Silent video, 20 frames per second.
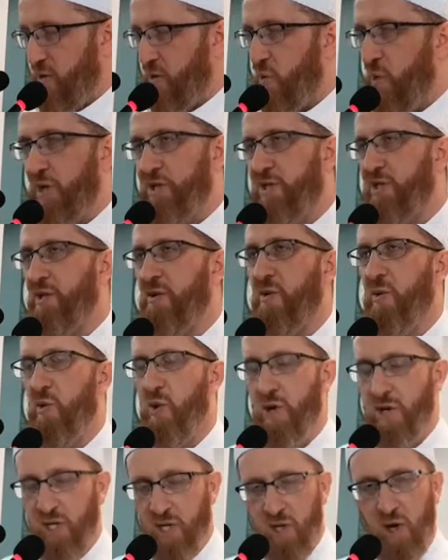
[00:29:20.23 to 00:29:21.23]
What's their
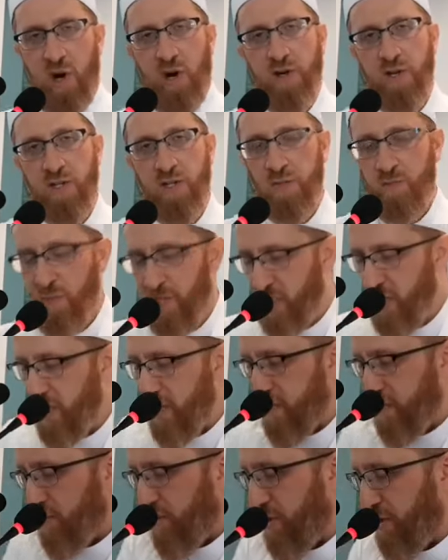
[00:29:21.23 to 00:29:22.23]
reward? Gardens,
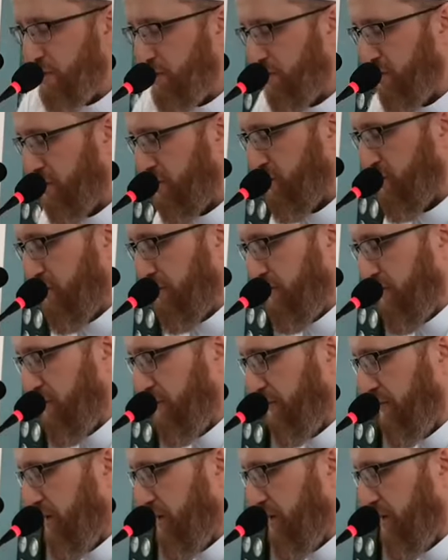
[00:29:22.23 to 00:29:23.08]
beneath which rivers